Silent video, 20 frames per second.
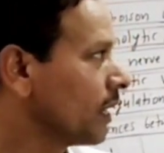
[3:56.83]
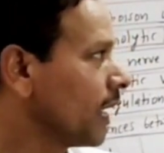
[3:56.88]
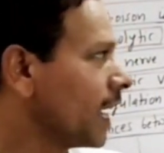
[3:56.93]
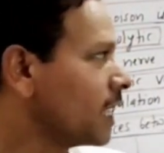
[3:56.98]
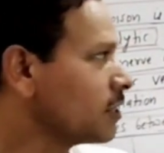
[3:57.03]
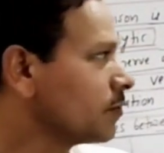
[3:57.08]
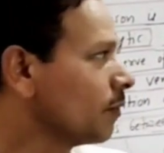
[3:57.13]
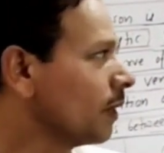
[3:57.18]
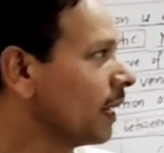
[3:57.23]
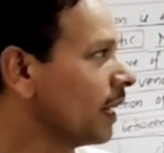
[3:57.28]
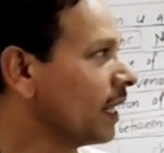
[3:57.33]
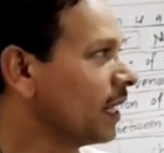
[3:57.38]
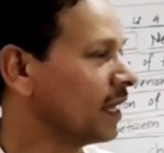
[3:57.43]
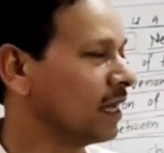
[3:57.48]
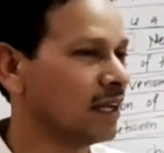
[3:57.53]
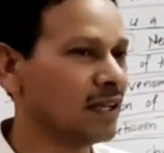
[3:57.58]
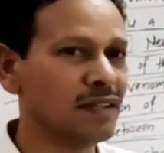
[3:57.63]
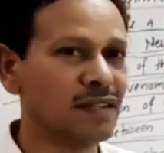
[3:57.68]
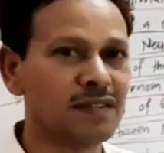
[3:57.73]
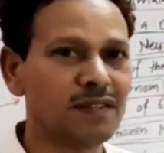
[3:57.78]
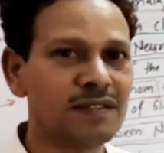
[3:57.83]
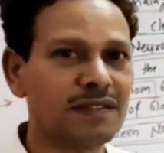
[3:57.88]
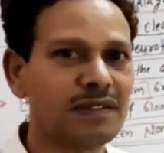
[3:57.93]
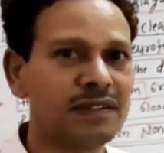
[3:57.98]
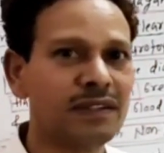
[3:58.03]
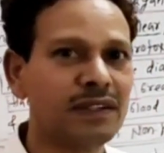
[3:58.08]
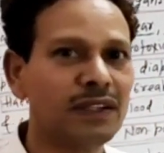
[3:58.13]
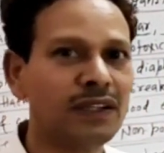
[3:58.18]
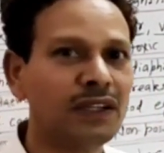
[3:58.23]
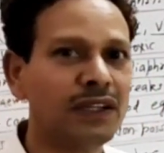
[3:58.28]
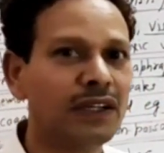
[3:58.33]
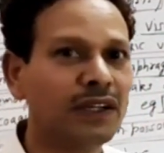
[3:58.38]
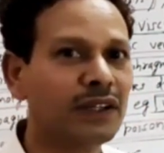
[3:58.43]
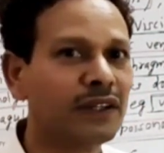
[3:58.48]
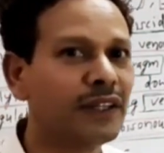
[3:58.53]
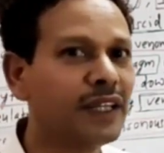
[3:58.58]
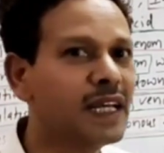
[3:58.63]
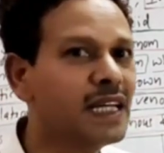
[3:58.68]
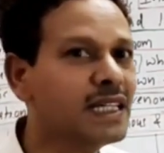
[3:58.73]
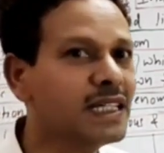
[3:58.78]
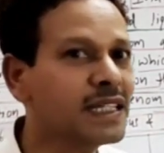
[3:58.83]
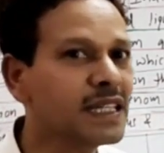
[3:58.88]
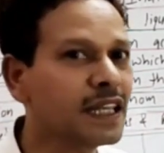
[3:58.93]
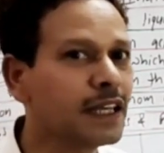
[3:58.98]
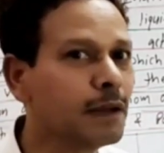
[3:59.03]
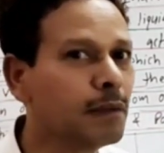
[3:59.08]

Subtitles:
As well as this